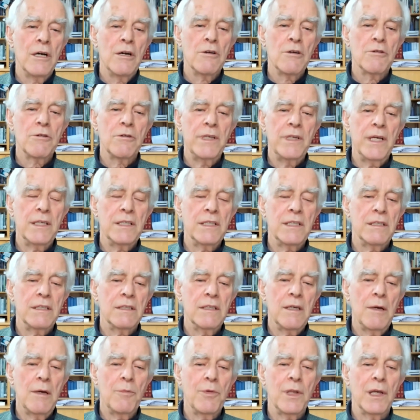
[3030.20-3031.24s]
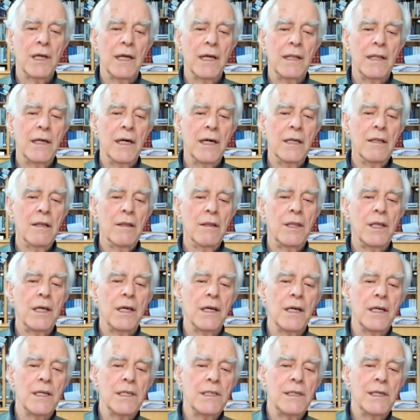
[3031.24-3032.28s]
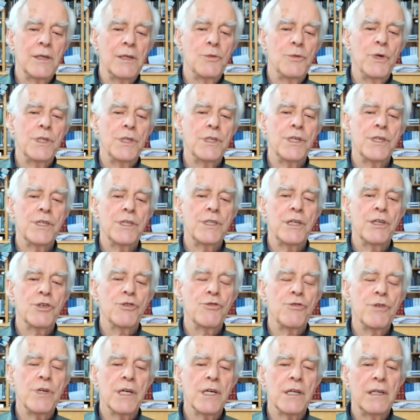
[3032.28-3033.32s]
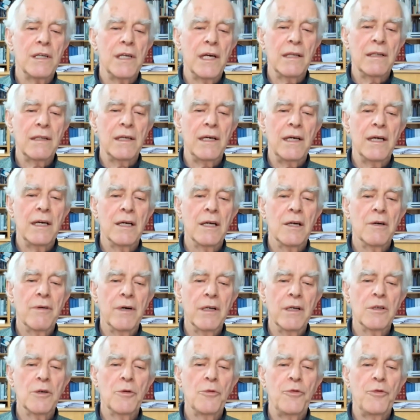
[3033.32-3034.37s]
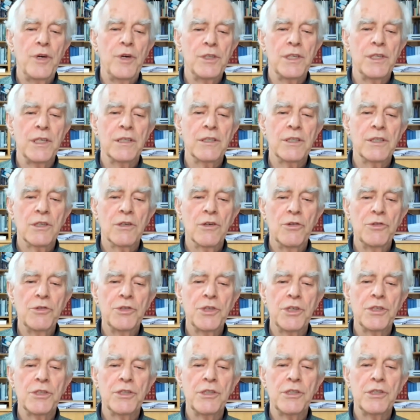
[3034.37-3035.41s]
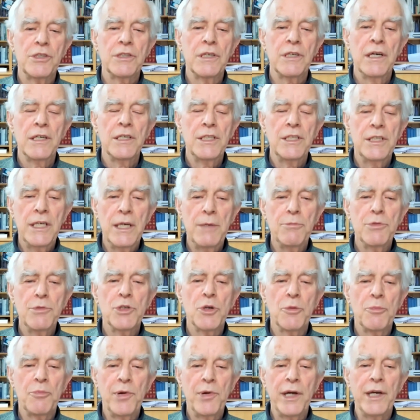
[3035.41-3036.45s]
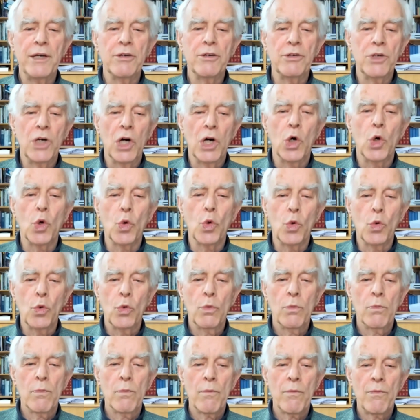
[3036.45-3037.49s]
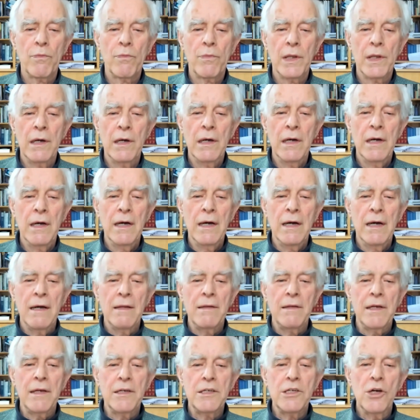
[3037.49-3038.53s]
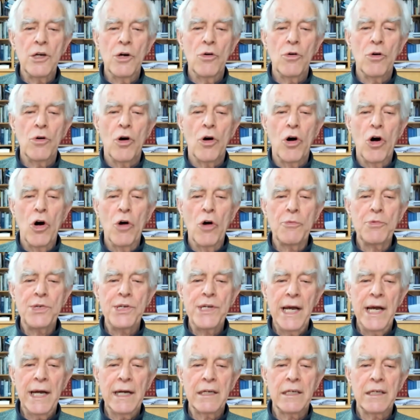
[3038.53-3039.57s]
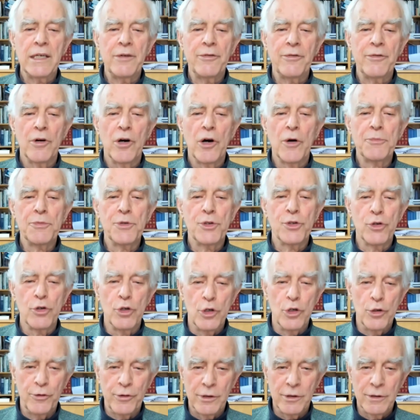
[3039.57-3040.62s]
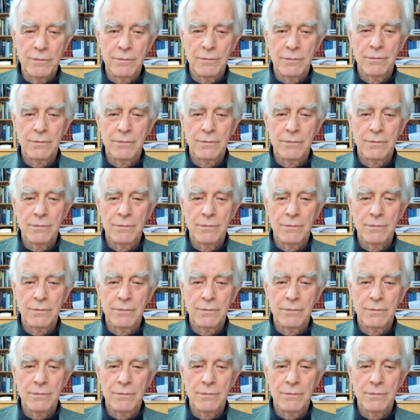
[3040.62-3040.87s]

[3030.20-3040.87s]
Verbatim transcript: so that's something. And the other thing is, it, which is intriguing, that in quantum physics, consciousness seems to play a role. There's no objective observer.